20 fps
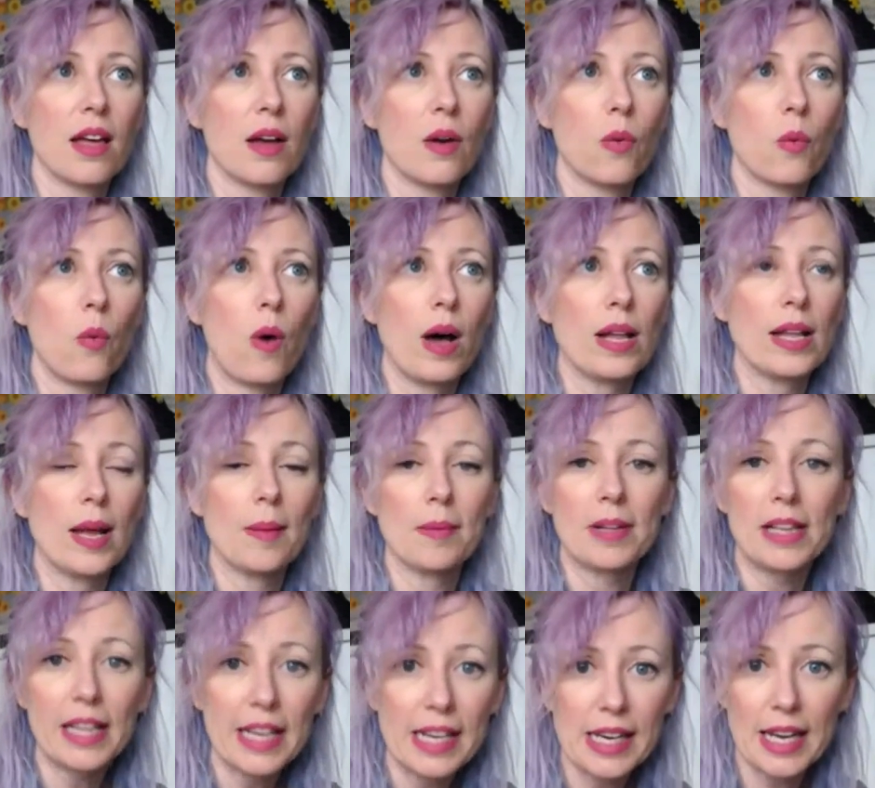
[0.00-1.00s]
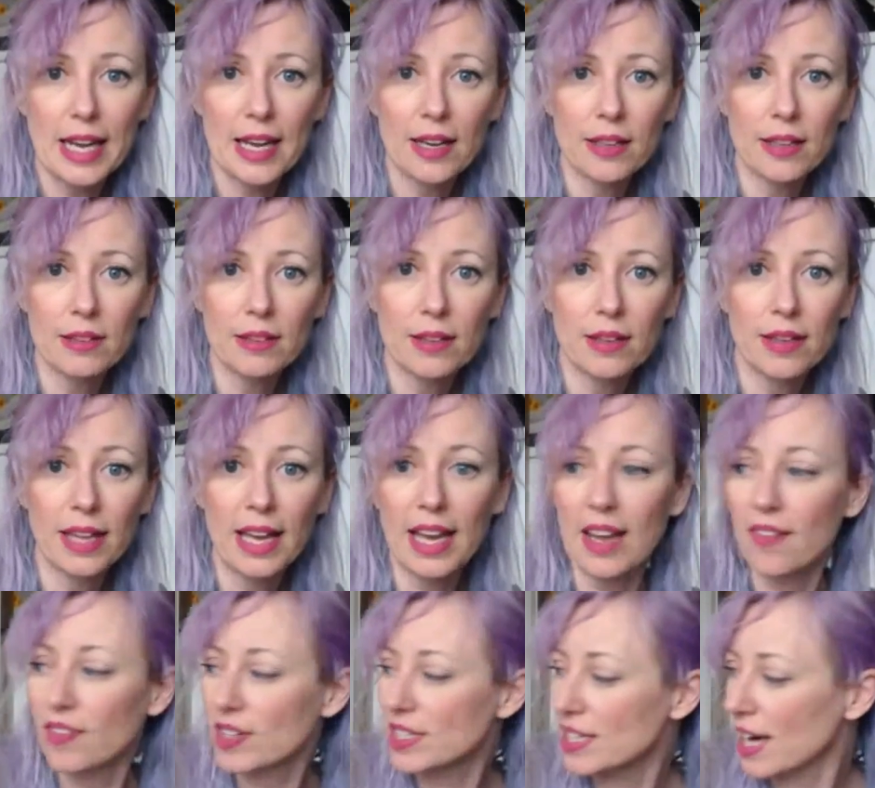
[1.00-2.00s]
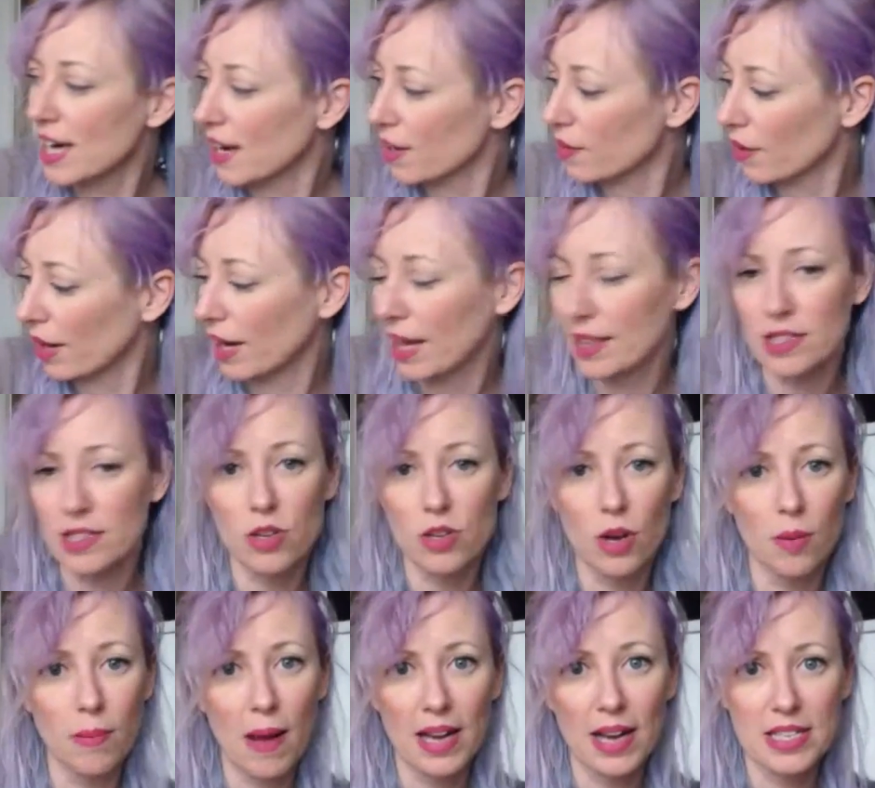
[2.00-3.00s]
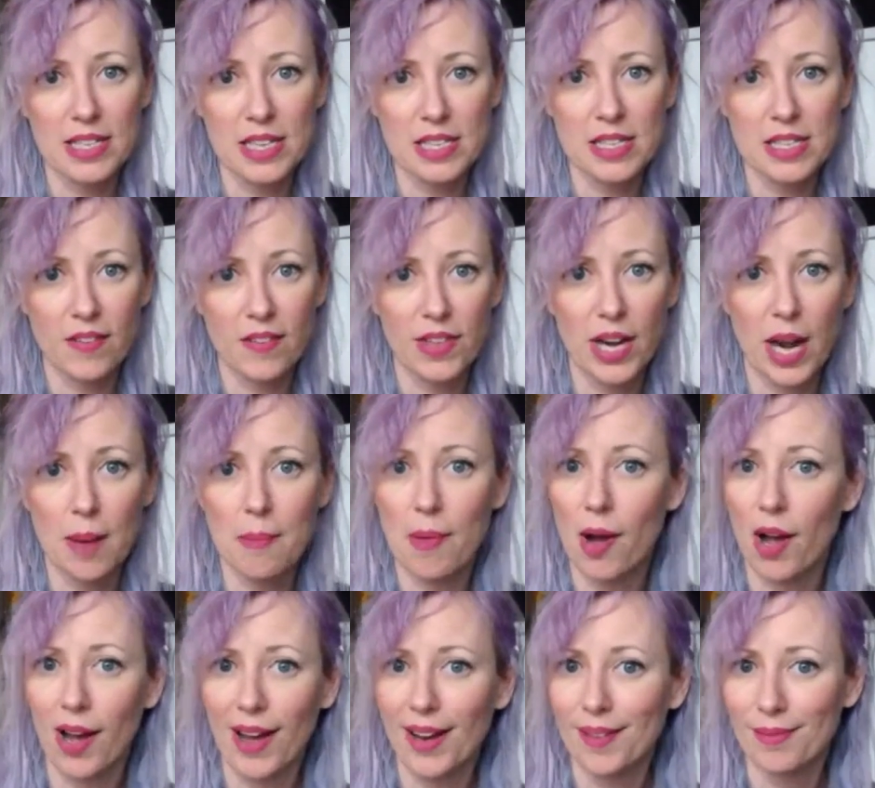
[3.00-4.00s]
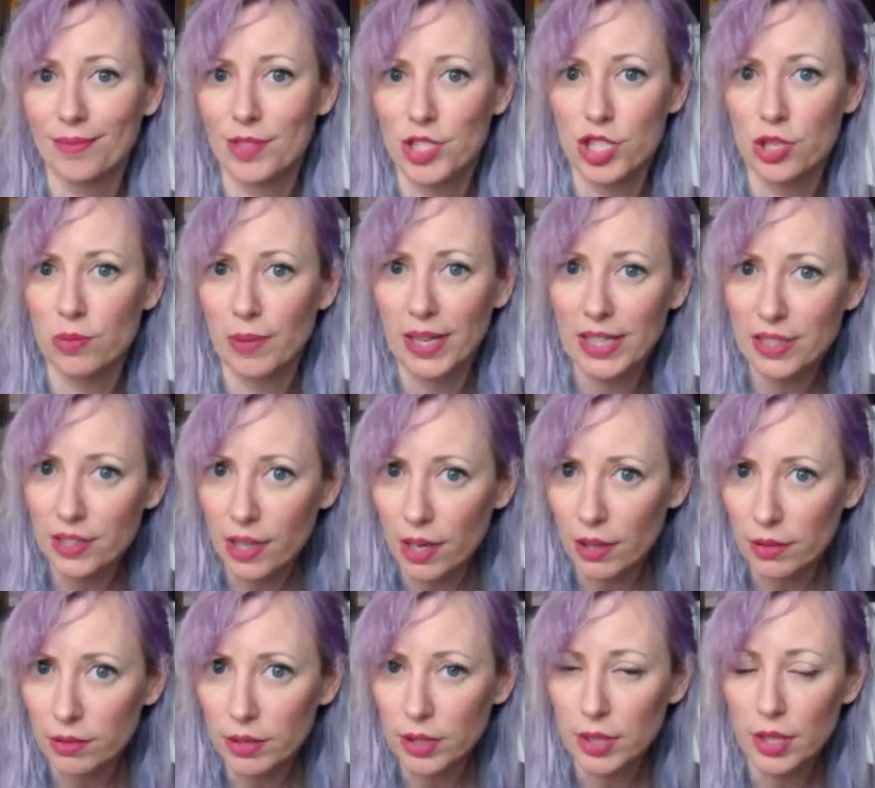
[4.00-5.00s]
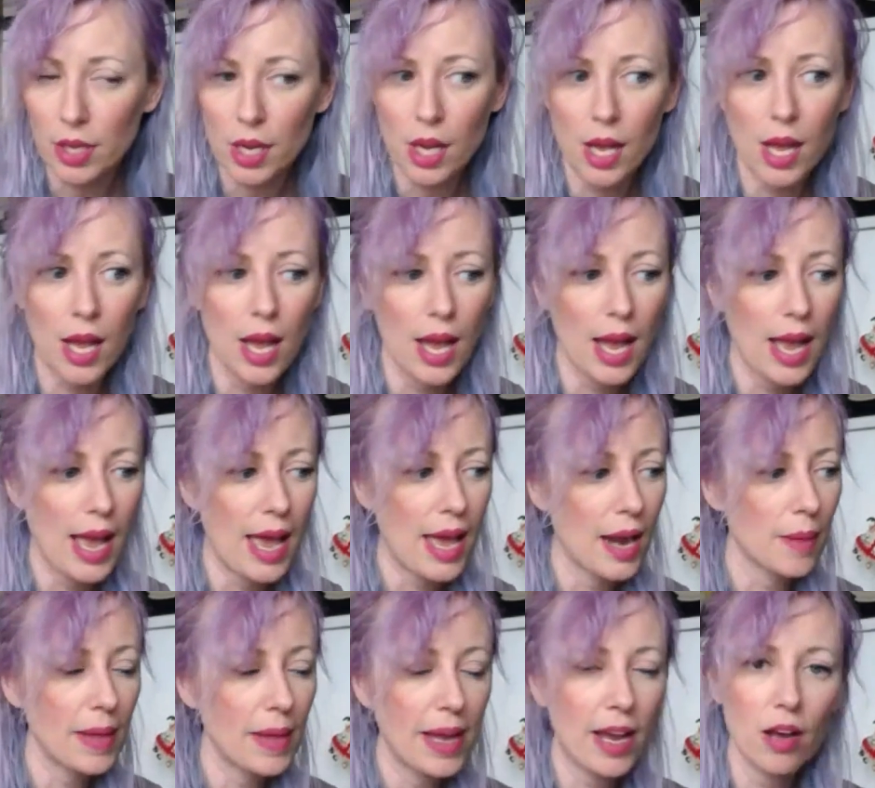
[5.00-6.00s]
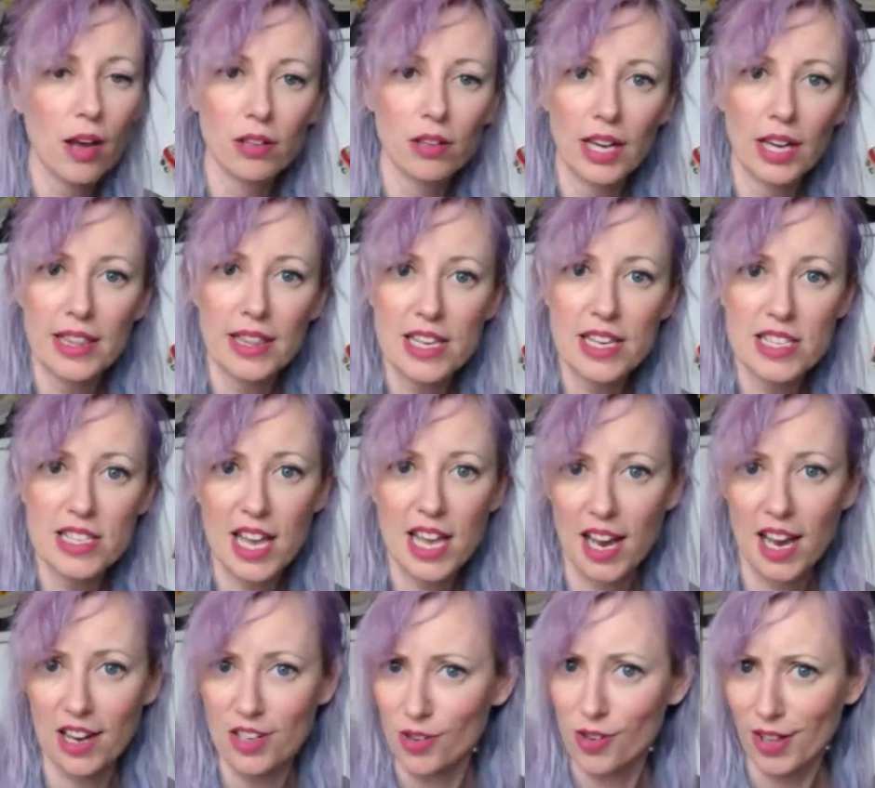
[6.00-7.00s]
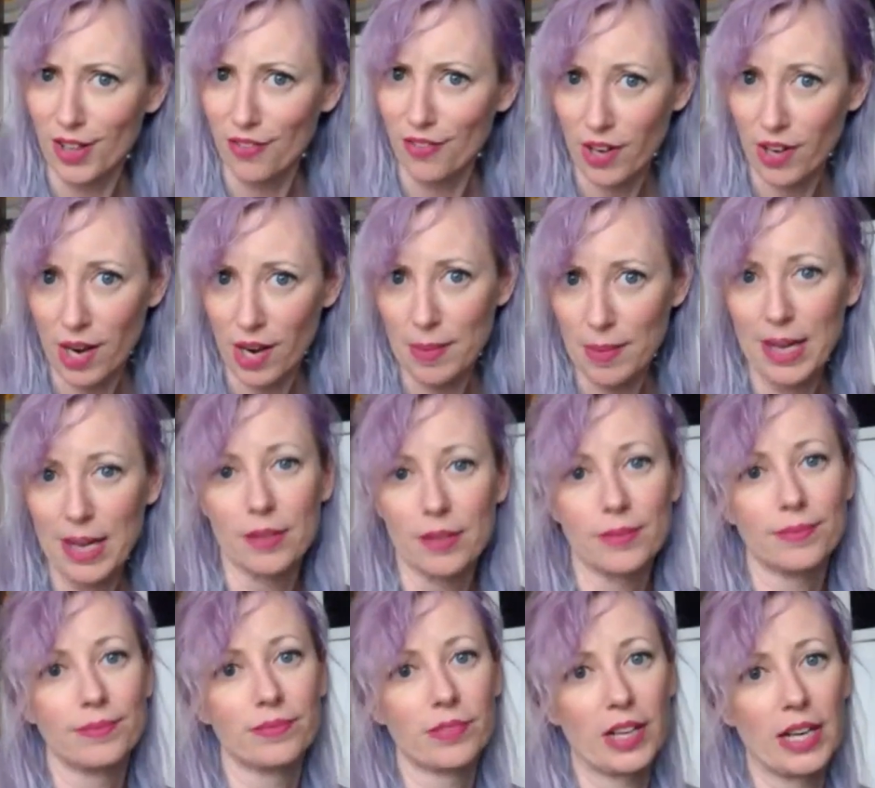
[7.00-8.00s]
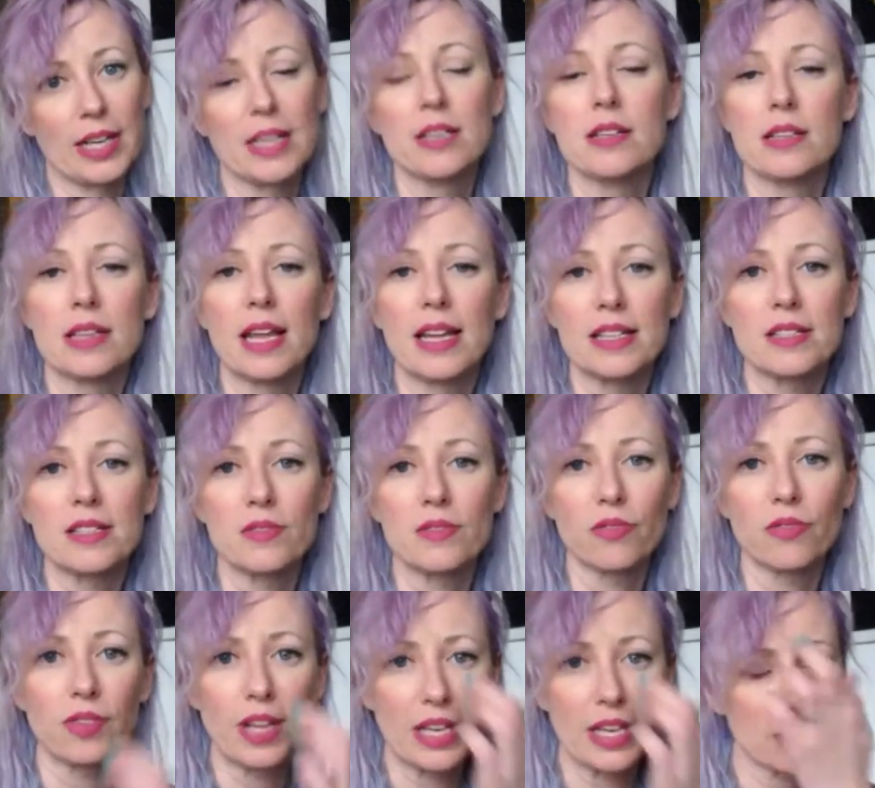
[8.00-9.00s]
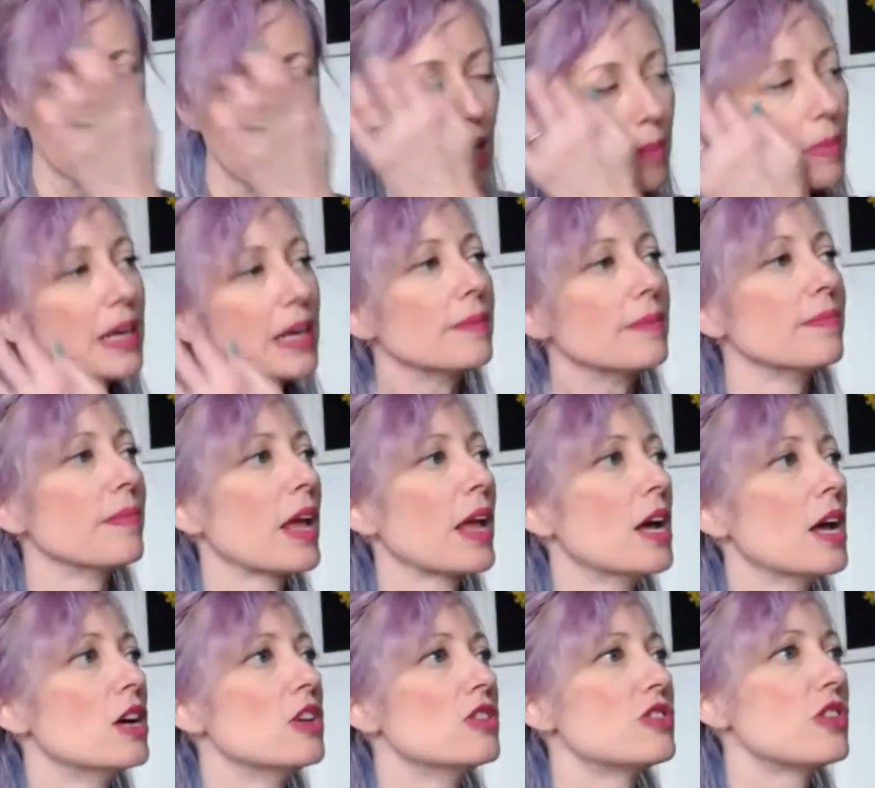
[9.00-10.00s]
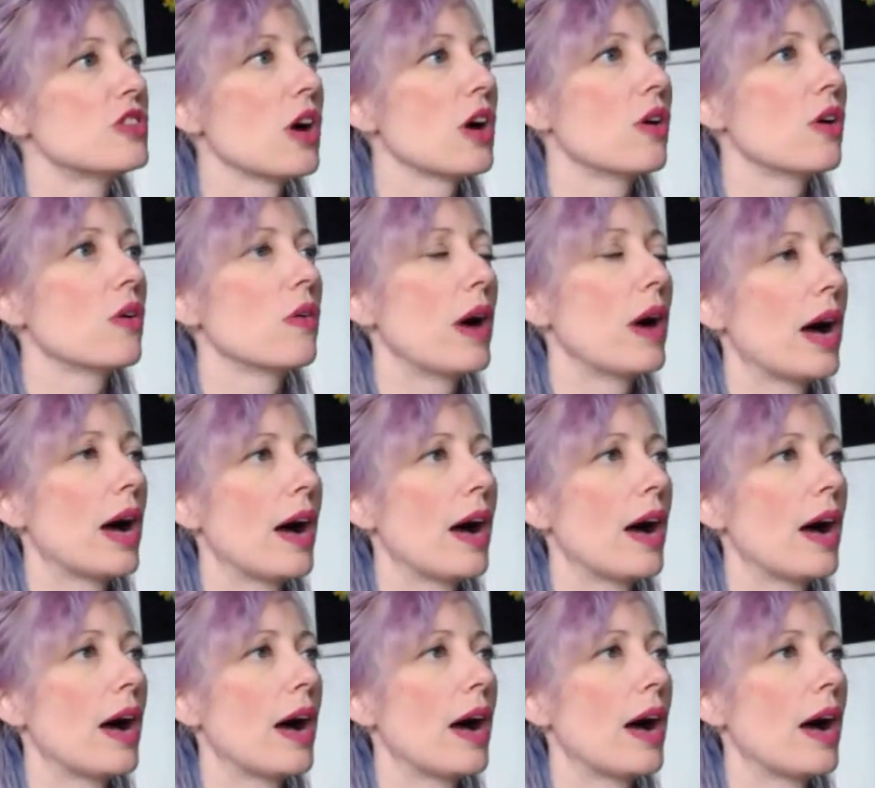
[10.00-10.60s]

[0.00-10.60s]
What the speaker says: while I'm cleaning, like even today, I got this whole box of stuff that I bought 2 weeks ago, and I'm like, oh, look at this thing I totally forgot about, right? And that's common. So